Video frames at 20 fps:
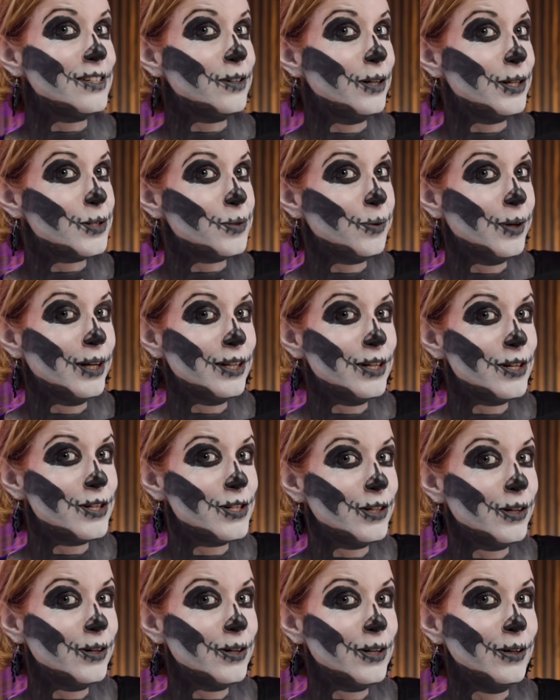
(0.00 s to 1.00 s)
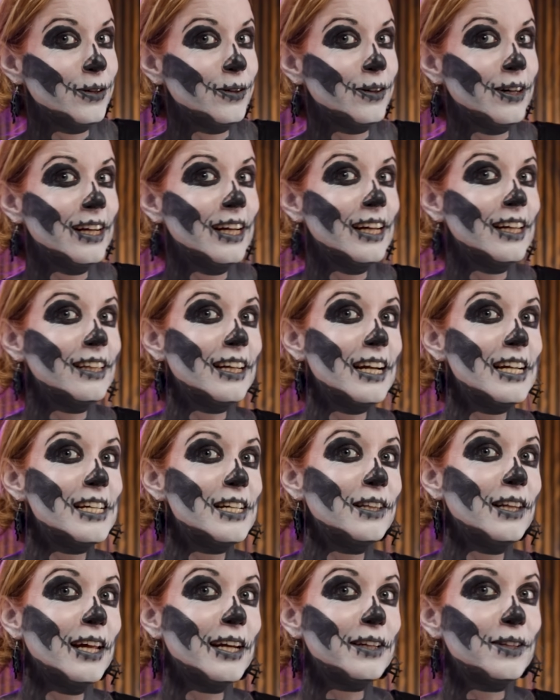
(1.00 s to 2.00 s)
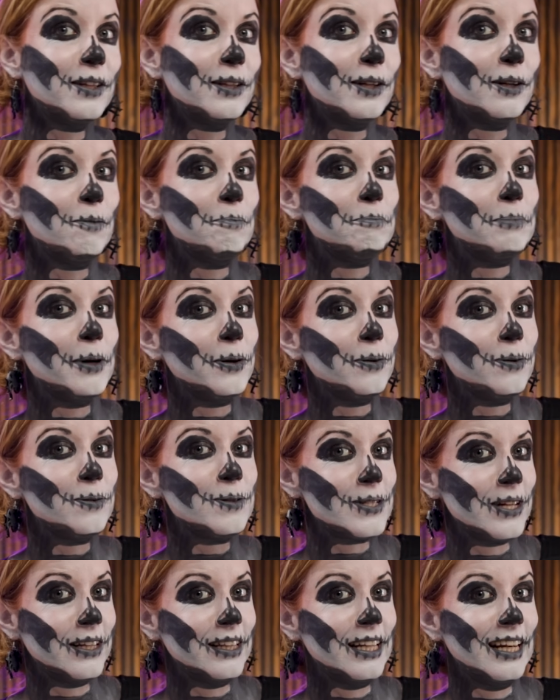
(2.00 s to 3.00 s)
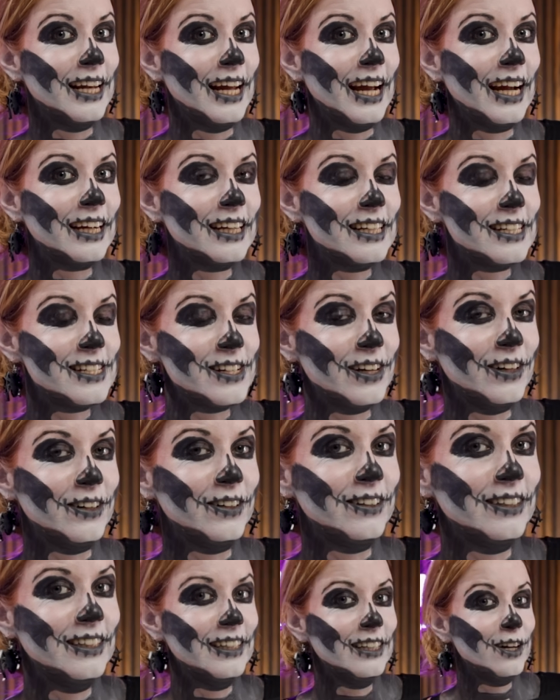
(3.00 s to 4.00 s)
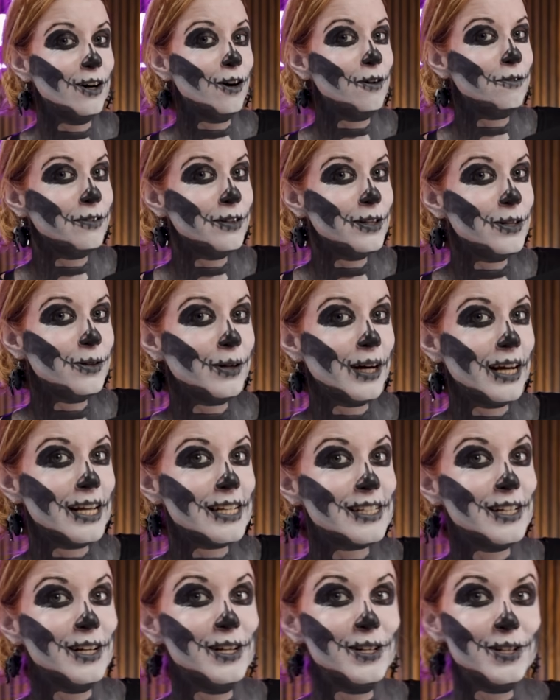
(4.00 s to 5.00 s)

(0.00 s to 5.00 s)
So I just wanted to show you that I did like the little bones on the neck. So hopefully you guys